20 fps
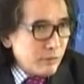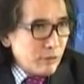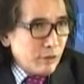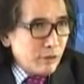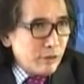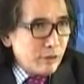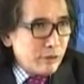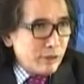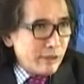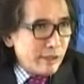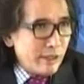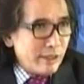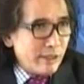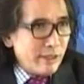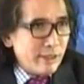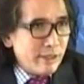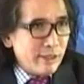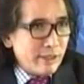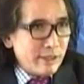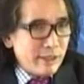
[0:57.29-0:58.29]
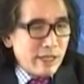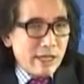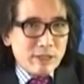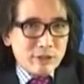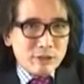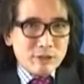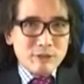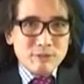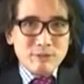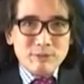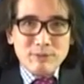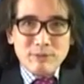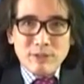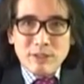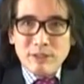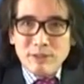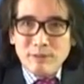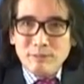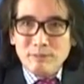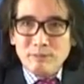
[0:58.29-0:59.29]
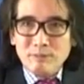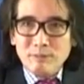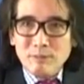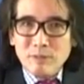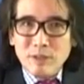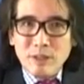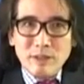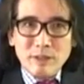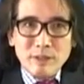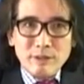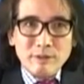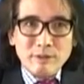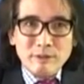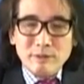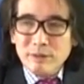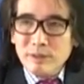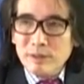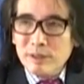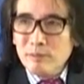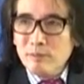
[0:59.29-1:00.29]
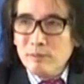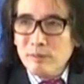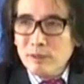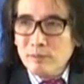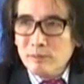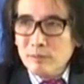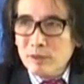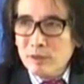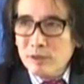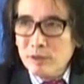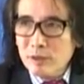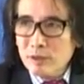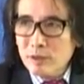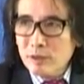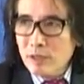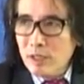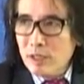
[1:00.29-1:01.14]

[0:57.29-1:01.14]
those kinds of symptoms.